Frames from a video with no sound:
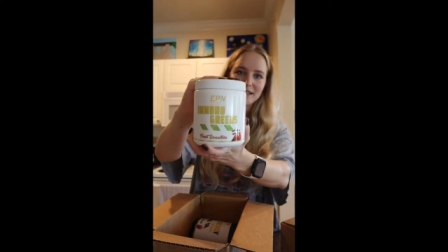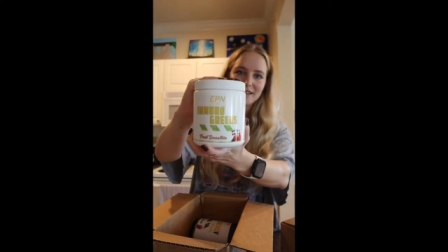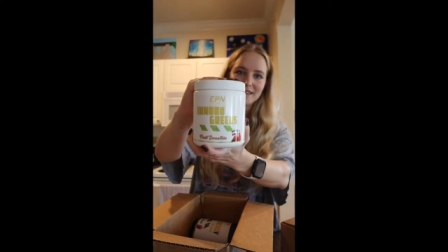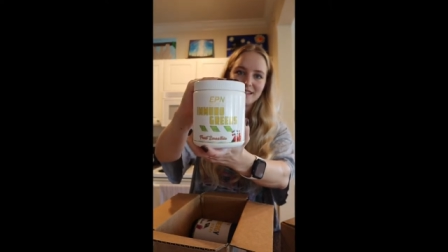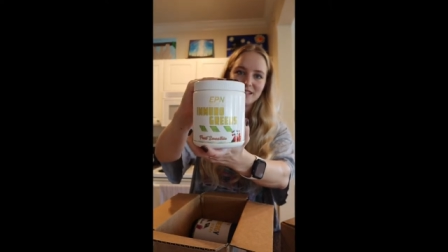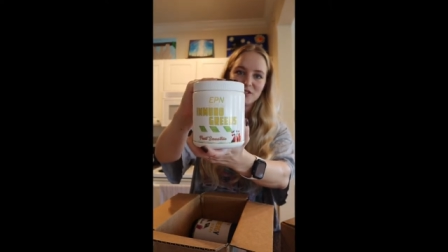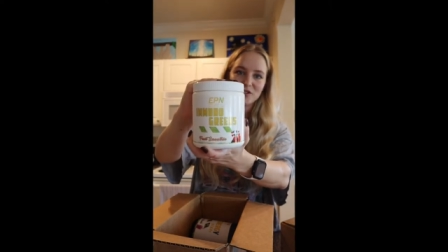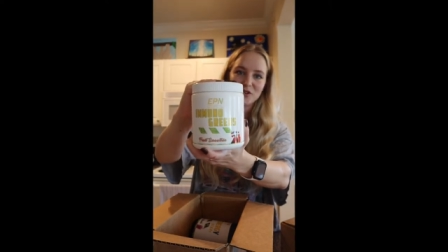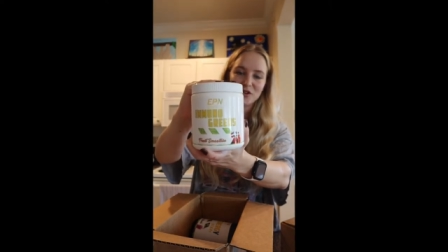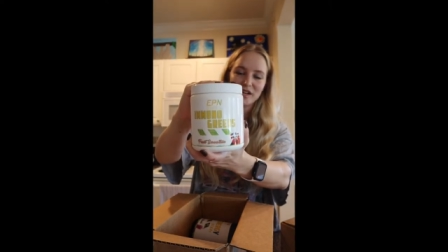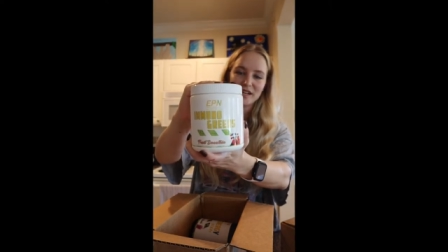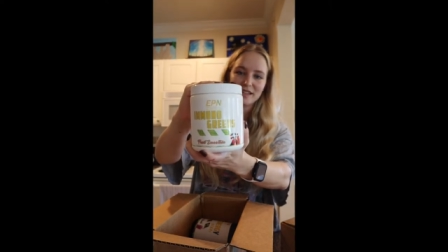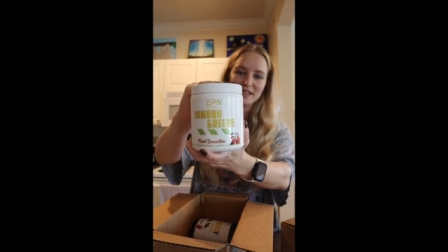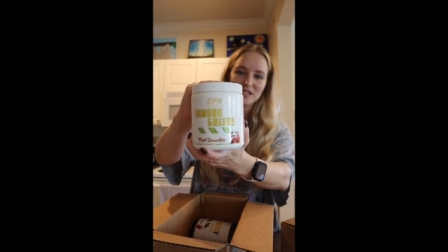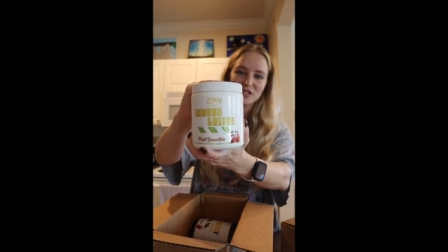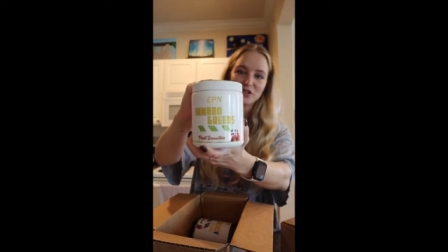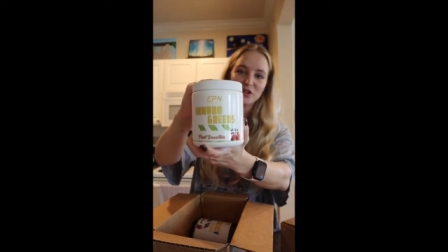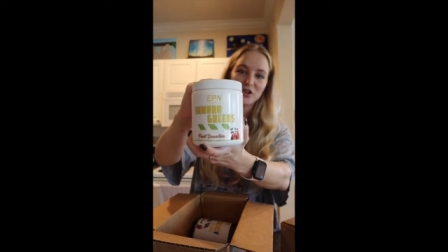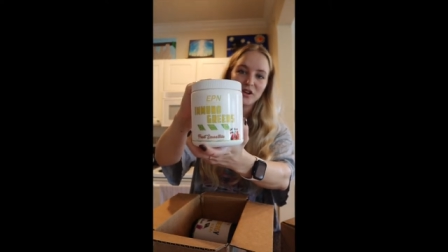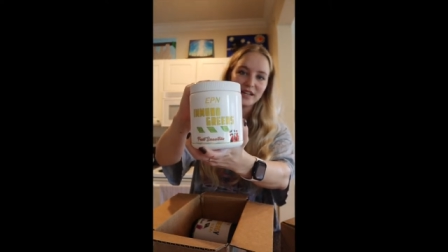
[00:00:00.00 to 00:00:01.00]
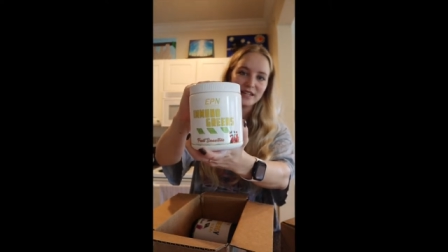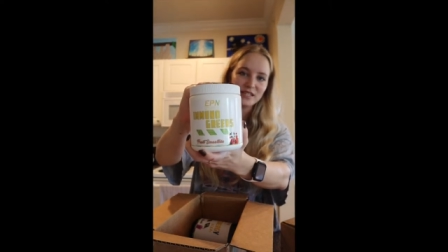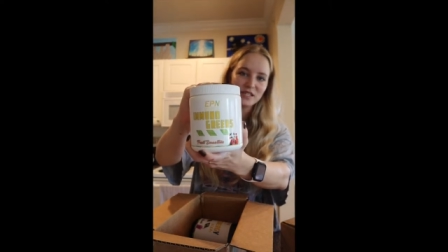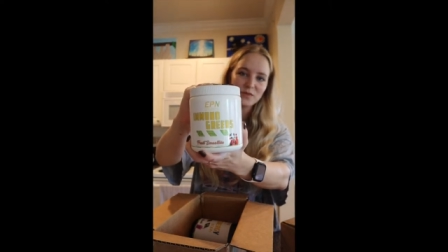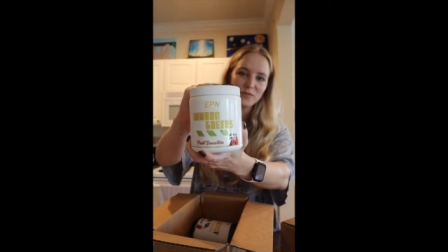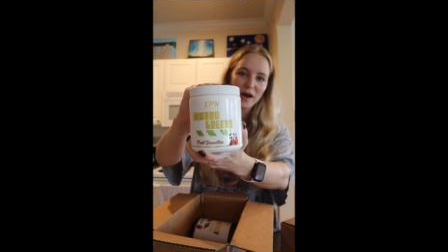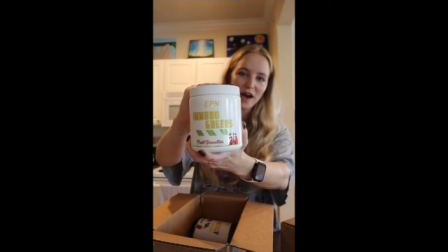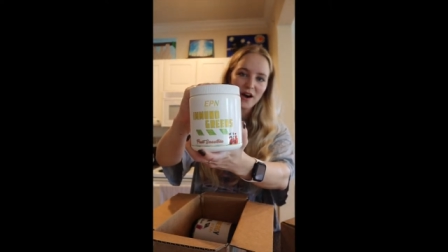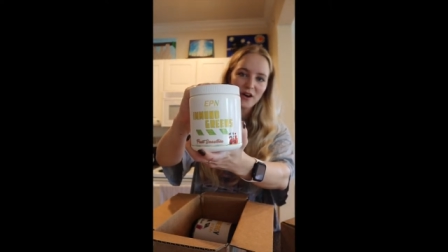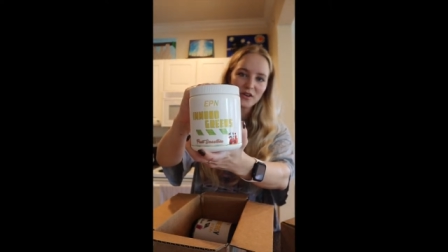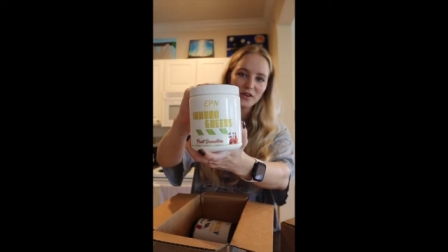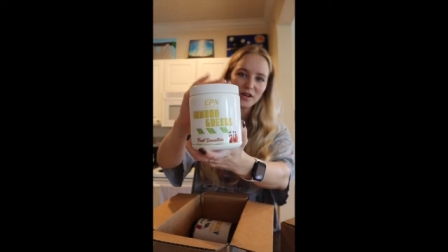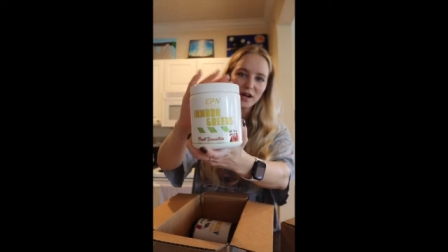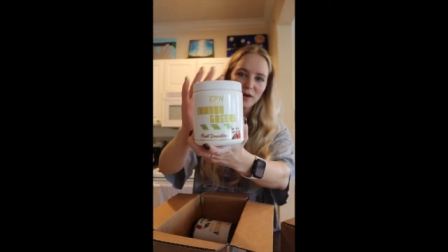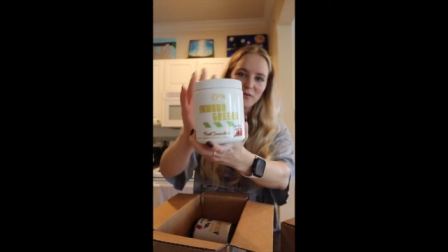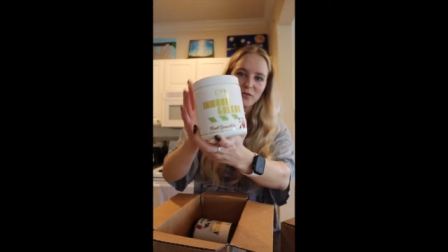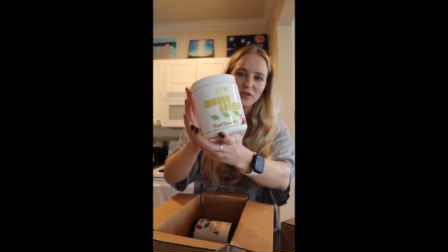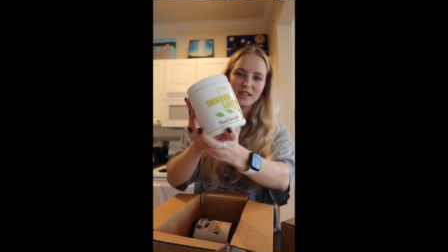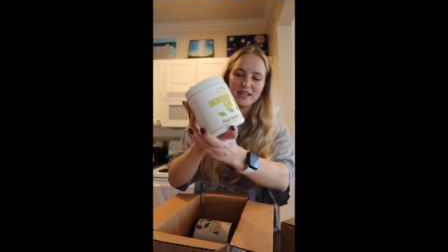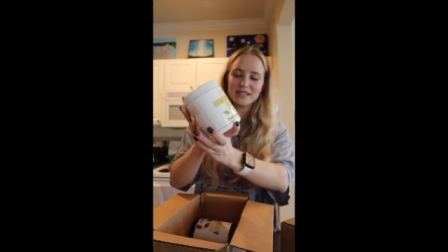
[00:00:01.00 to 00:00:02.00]
These This greens powder,
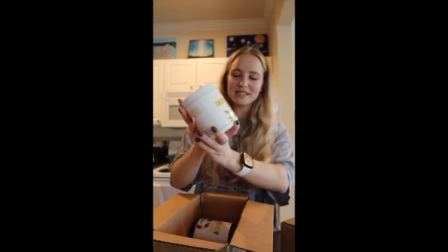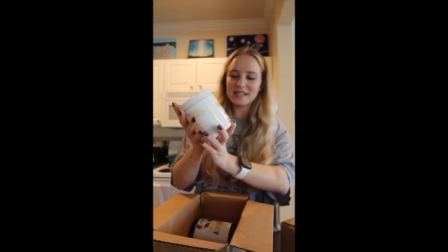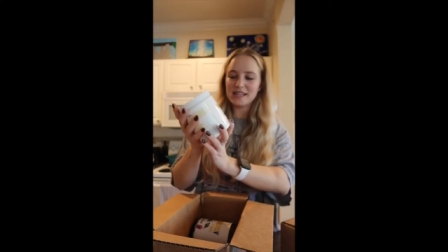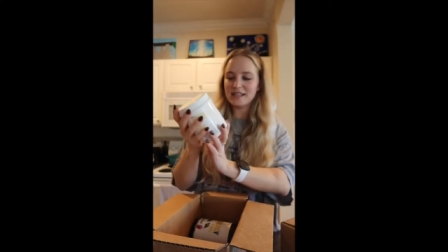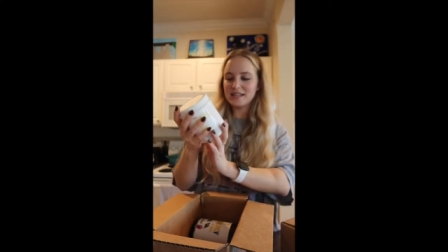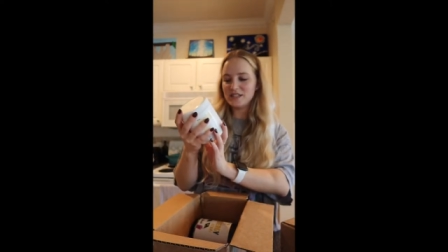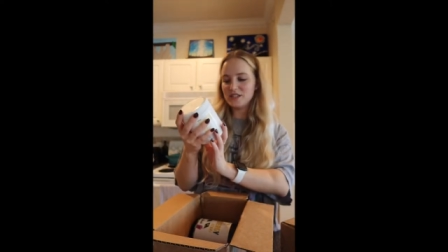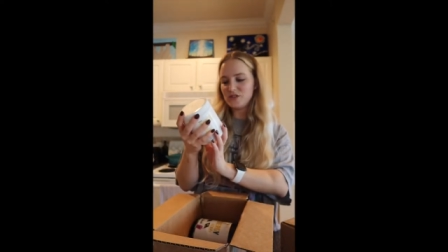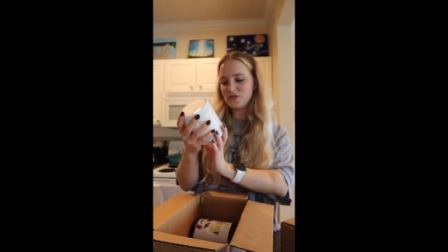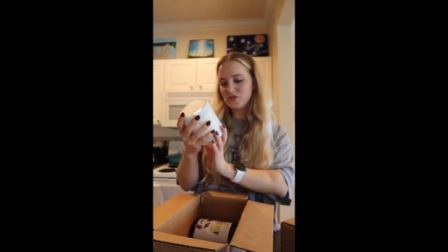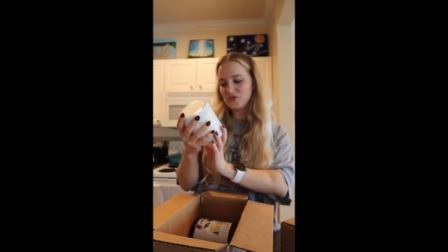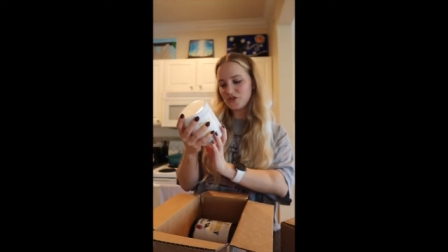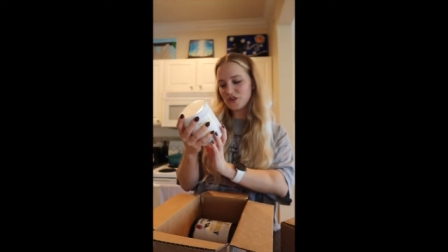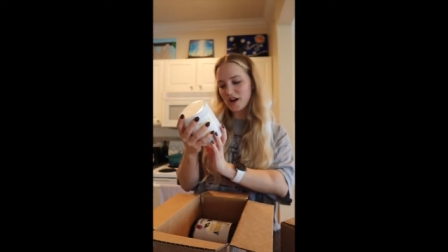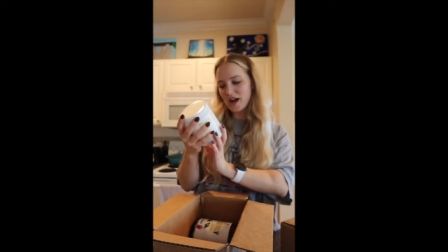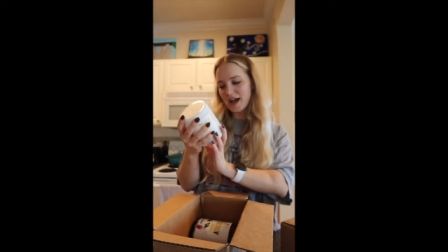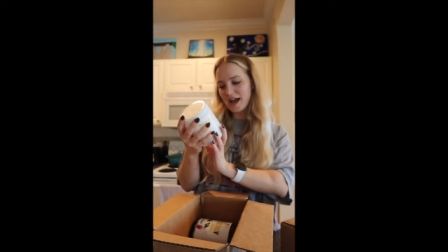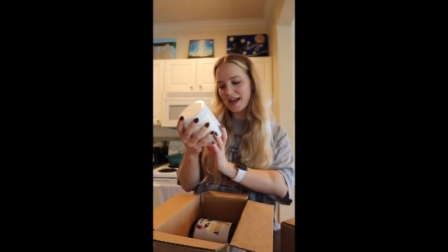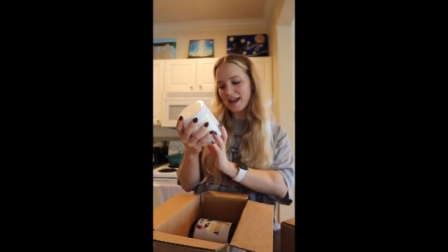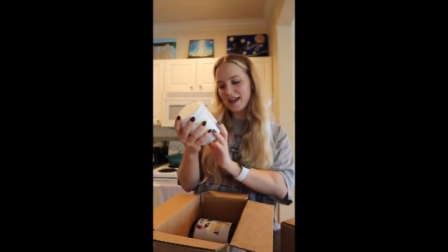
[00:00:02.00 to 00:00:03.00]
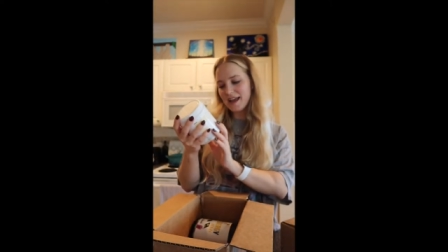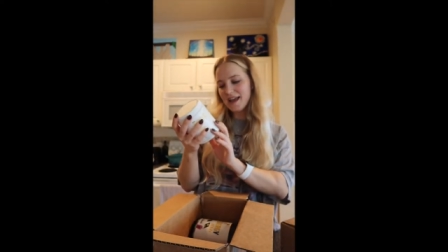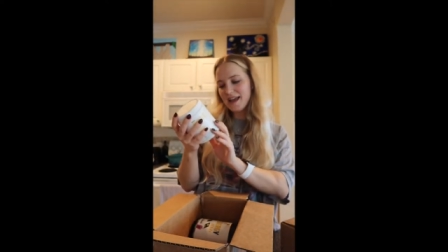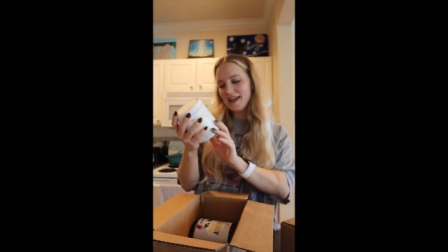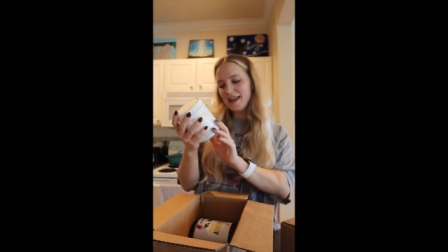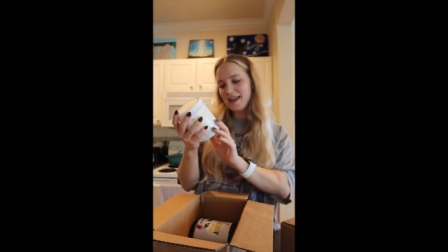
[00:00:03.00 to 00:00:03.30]
I'm really excited to try.